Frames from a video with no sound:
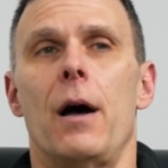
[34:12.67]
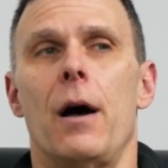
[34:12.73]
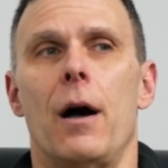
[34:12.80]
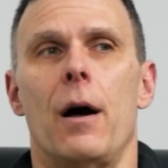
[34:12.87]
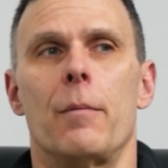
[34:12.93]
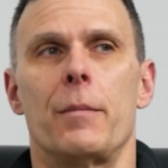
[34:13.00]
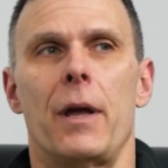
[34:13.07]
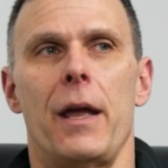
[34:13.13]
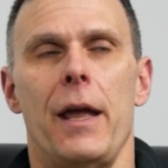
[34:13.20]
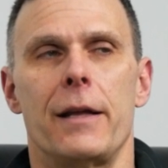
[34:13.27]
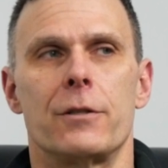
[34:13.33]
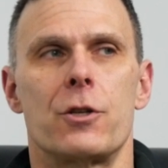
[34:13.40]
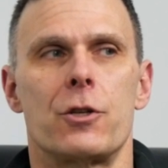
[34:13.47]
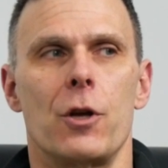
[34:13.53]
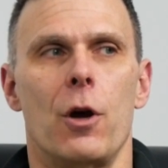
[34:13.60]

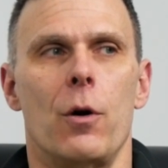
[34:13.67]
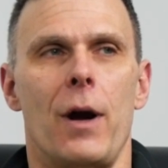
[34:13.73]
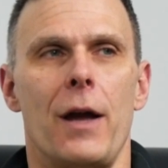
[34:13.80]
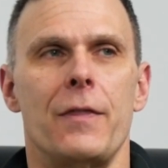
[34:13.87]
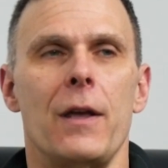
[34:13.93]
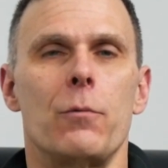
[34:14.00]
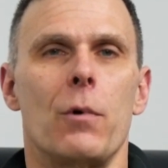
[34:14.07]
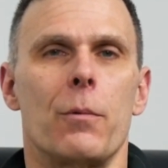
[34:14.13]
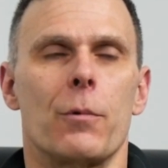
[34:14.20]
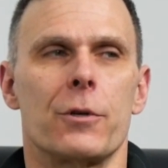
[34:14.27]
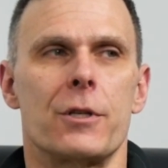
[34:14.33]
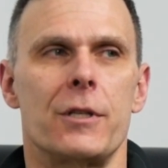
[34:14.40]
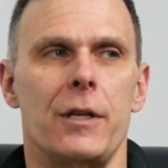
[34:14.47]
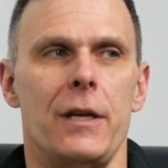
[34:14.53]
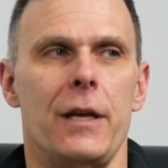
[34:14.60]
And so I think what we're
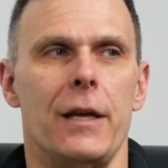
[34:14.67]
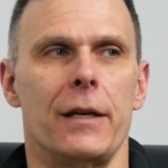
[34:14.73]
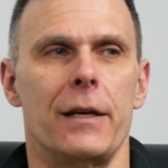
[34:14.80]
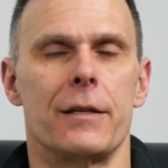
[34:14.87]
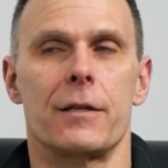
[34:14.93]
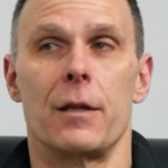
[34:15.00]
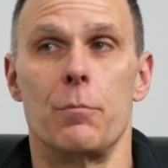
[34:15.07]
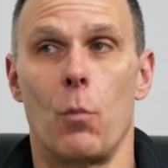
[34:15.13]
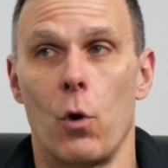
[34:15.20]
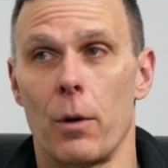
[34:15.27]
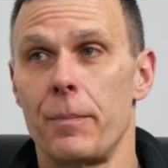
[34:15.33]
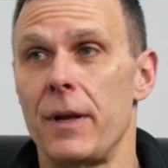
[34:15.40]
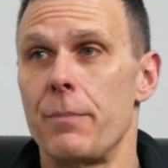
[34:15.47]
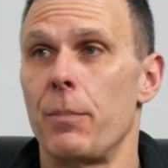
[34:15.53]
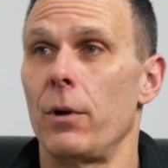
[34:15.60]
seeing is that more
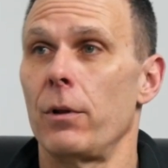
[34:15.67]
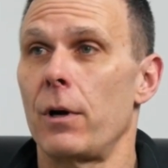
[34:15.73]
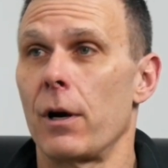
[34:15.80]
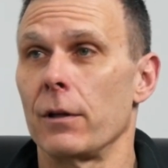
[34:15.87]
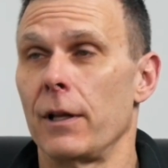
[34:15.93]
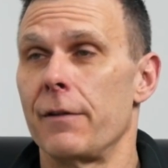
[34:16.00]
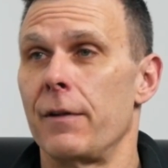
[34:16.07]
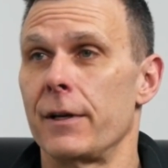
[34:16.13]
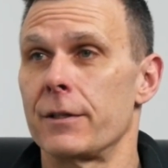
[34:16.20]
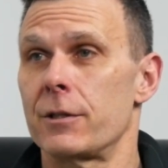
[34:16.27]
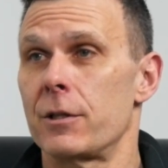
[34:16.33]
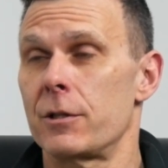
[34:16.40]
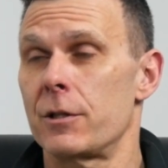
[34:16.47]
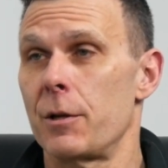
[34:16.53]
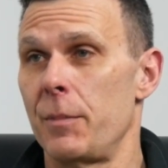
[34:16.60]
people are living
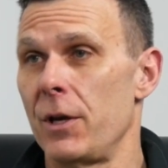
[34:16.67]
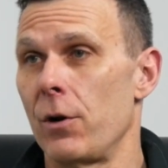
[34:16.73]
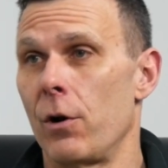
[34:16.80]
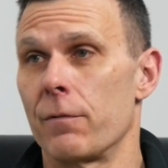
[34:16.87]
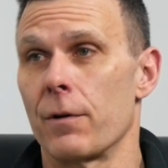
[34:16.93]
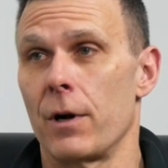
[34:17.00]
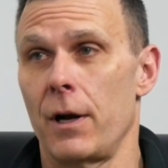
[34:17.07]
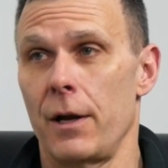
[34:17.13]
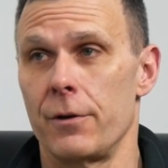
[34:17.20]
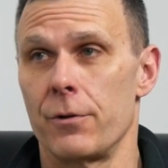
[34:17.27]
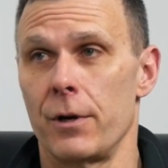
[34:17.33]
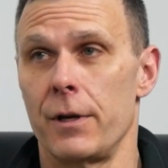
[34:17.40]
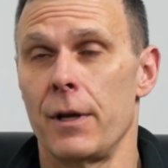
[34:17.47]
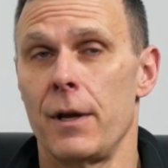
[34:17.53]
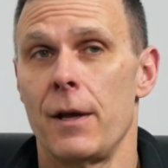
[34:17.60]
to be over
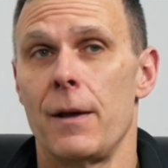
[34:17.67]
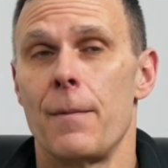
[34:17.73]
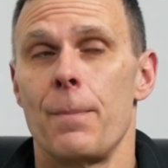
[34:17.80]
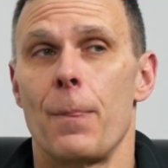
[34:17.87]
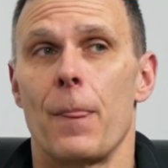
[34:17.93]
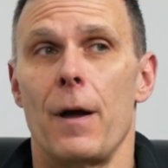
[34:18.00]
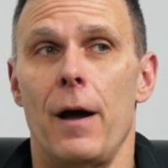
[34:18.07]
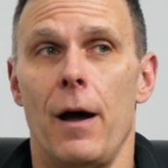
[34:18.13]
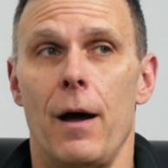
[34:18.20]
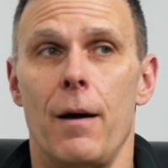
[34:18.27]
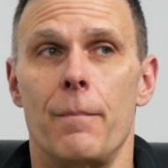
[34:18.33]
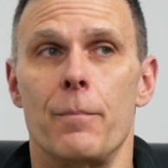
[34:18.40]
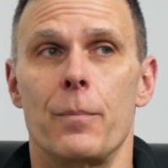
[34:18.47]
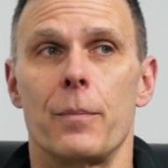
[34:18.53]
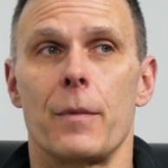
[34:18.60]
100.
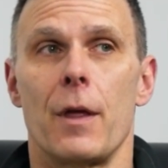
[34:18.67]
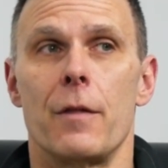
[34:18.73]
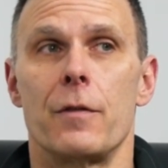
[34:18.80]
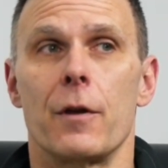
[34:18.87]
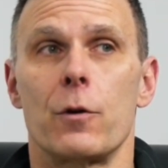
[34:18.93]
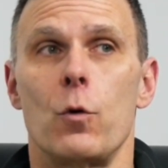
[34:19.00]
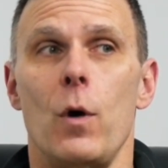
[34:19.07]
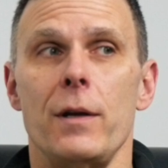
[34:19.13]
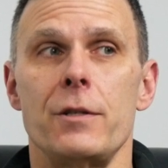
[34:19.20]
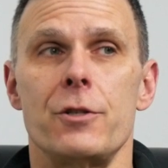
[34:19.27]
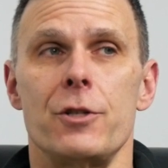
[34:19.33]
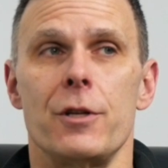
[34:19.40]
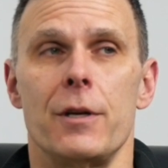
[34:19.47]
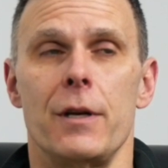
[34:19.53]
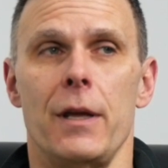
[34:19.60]
The
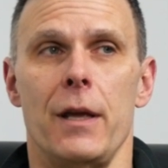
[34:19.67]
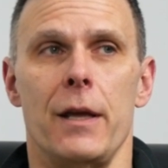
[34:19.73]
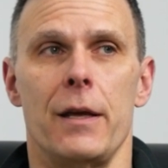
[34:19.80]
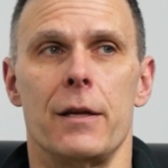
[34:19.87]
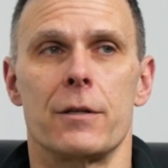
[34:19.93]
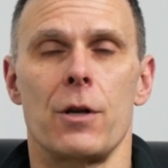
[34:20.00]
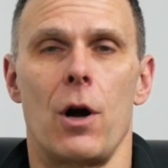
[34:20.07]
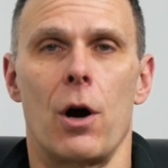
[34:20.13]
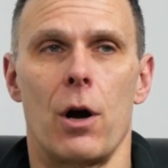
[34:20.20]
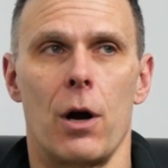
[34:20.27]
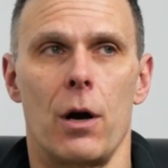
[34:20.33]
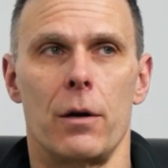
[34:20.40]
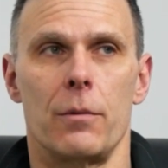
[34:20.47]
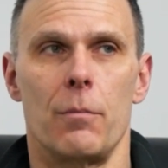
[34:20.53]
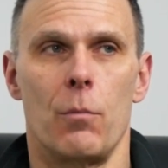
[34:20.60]
question is,
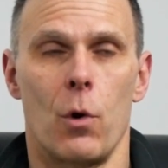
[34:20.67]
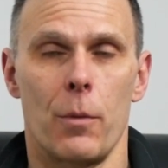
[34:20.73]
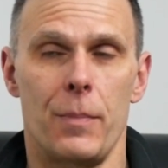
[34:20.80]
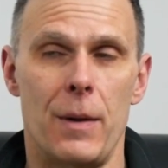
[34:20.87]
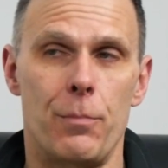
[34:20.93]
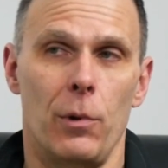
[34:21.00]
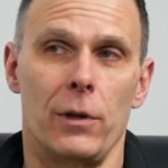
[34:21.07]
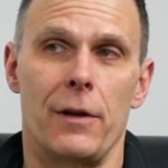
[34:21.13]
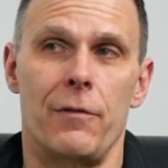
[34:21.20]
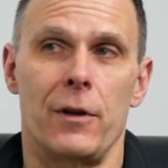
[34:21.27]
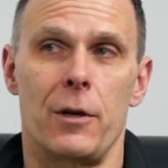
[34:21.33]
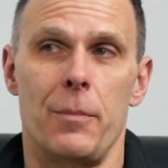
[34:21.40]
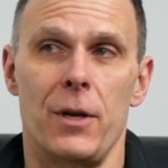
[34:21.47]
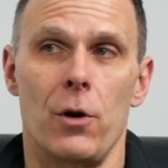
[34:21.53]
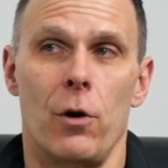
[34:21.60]
are more people
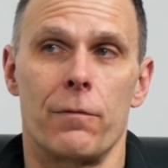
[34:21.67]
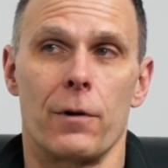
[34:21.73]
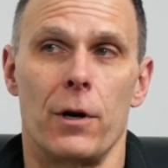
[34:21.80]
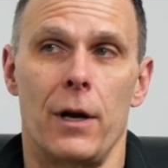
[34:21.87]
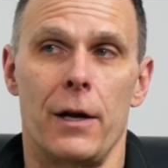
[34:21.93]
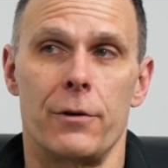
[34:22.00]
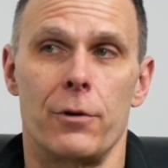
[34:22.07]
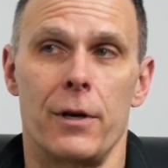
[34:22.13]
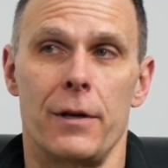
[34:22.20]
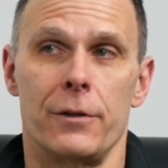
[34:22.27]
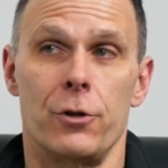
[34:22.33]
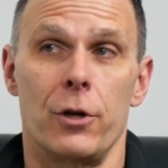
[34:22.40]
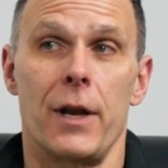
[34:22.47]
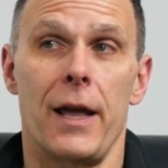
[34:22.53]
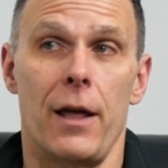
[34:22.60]
living to be over 100 in
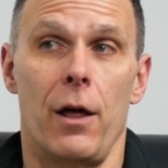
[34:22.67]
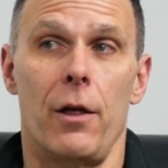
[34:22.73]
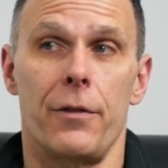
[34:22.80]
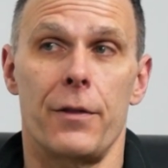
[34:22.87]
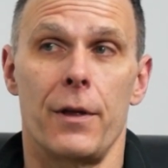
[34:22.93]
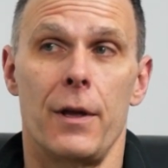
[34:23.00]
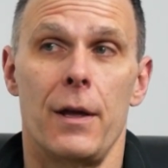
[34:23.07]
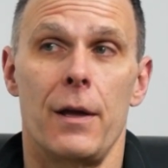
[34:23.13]
good health?